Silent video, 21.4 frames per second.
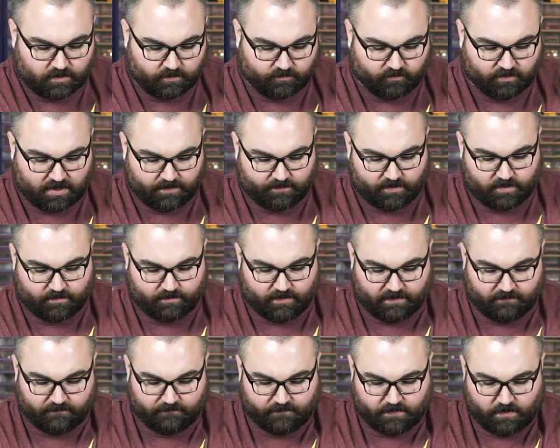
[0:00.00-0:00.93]
to prop up
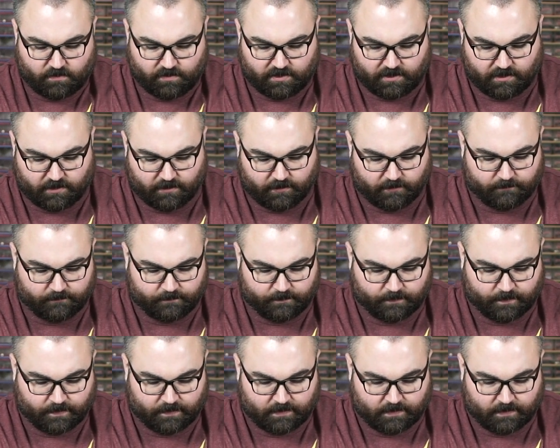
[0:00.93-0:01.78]
my phone here